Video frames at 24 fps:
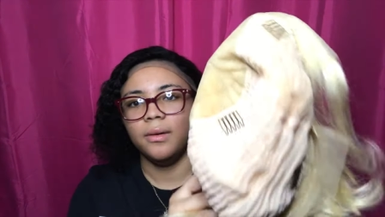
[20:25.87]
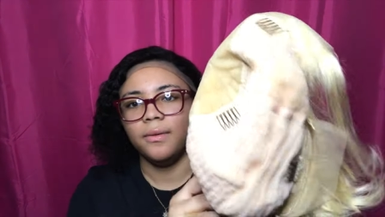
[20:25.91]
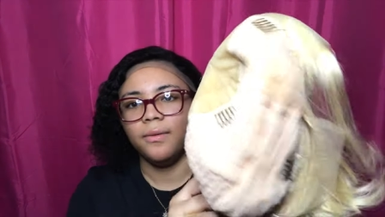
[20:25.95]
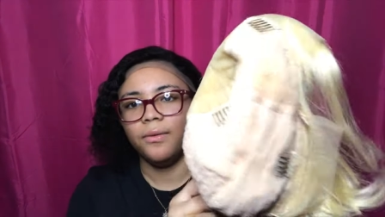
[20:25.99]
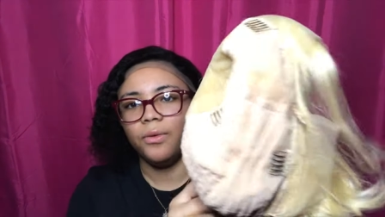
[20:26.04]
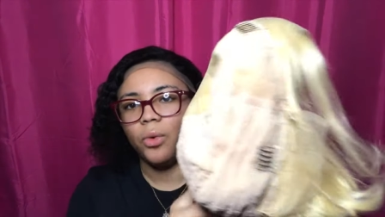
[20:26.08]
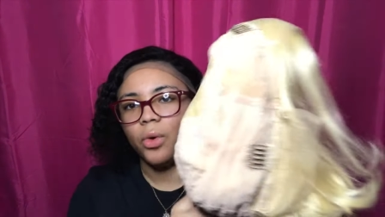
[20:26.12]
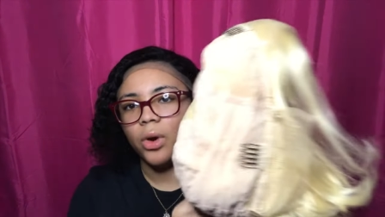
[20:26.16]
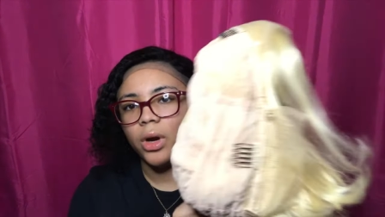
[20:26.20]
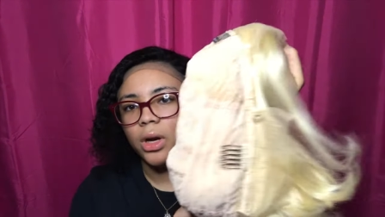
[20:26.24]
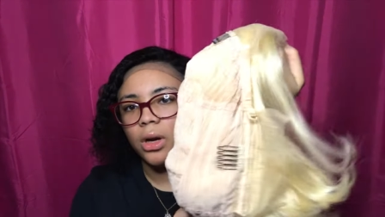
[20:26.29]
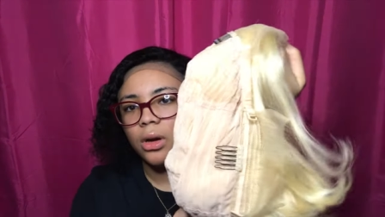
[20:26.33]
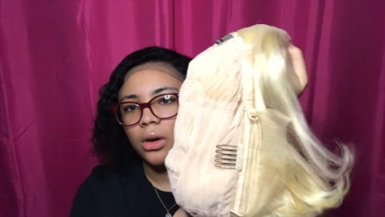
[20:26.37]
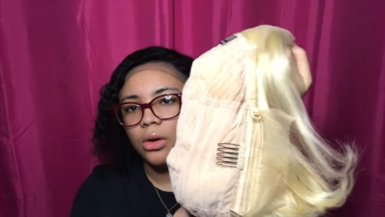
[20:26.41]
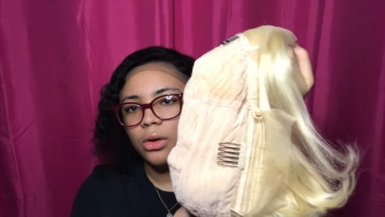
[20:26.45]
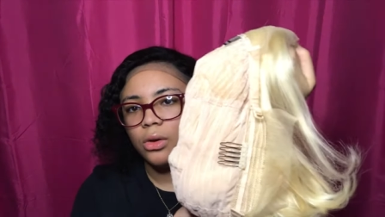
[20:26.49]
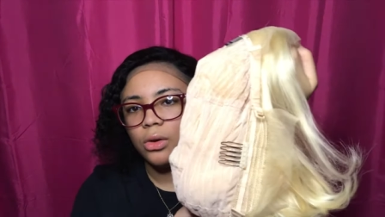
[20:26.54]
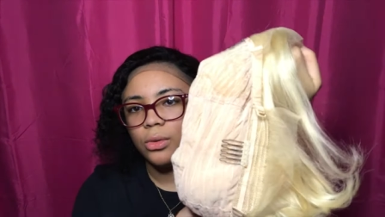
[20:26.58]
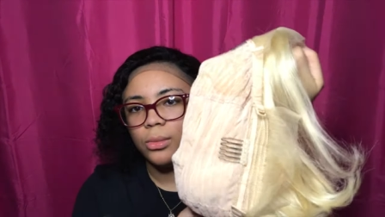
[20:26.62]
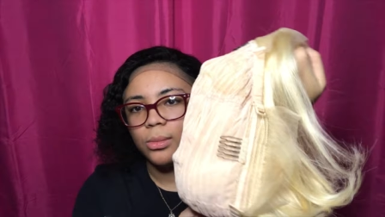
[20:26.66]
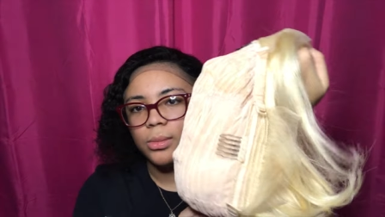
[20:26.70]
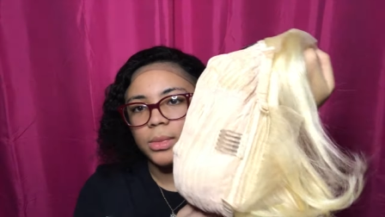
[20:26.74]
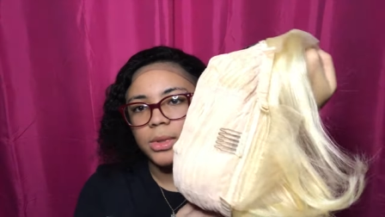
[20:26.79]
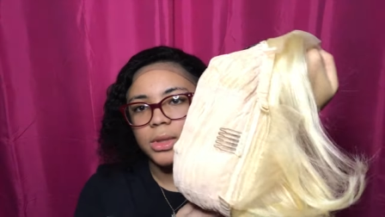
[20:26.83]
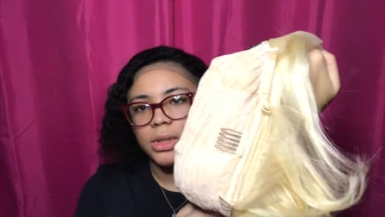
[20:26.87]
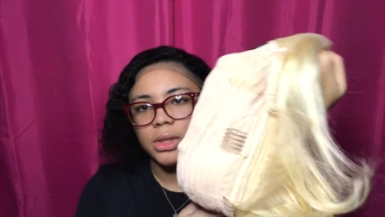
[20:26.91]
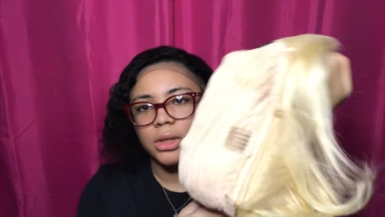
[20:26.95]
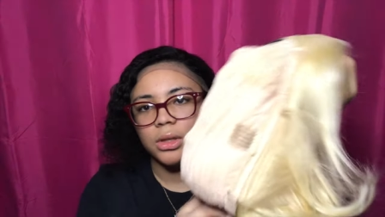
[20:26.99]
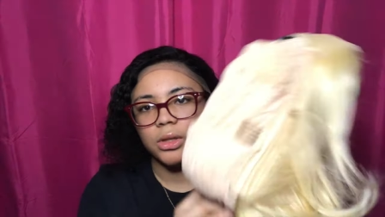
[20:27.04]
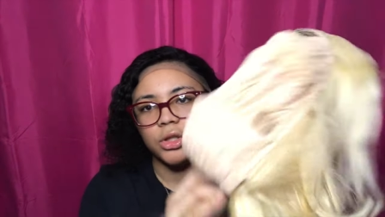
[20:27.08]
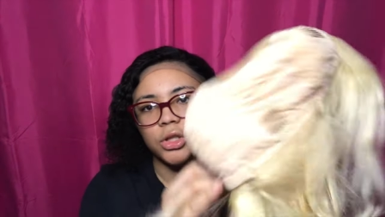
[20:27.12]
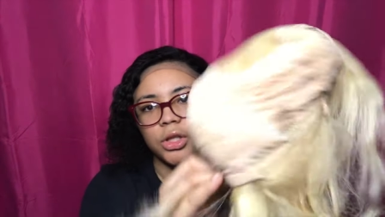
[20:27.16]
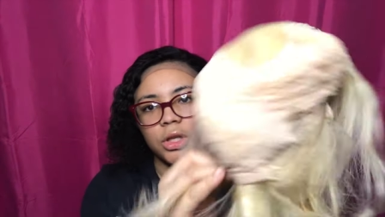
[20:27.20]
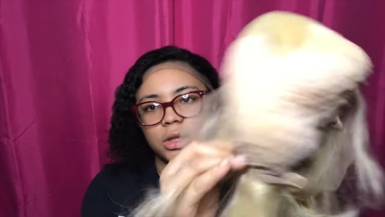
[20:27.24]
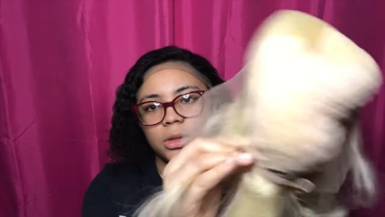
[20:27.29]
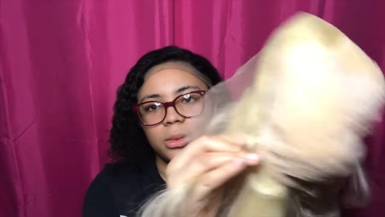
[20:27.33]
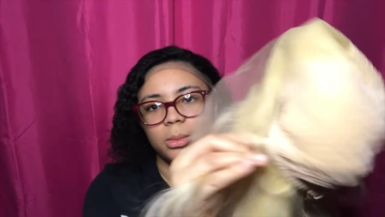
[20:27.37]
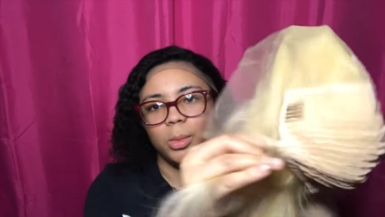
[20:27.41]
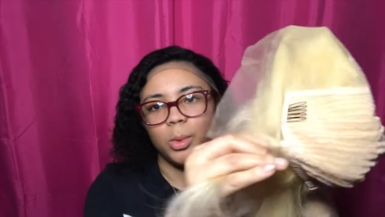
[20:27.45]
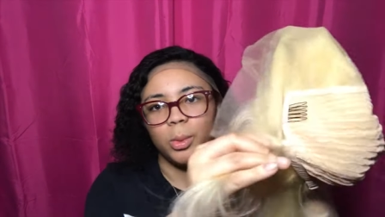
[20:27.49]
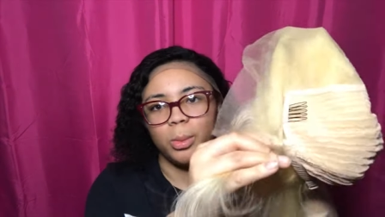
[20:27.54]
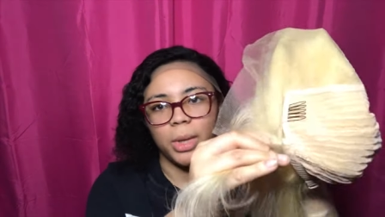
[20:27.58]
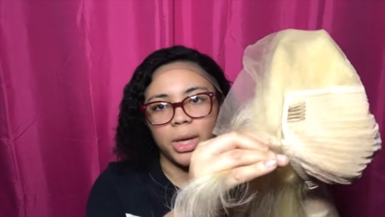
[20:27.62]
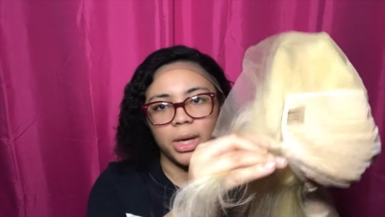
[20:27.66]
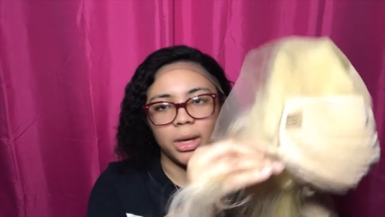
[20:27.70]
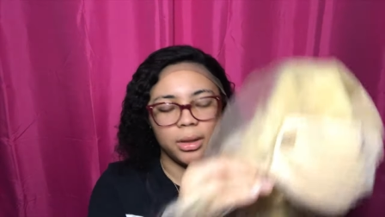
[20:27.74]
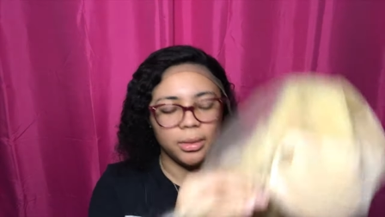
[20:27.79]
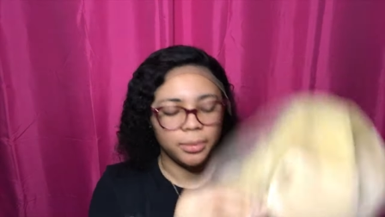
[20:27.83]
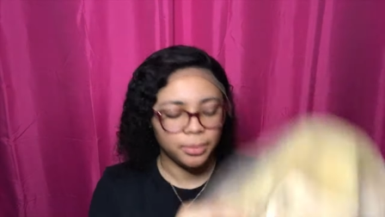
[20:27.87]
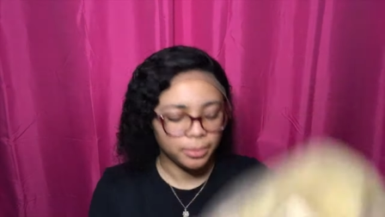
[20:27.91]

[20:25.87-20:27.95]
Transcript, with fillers: four combs adjustable band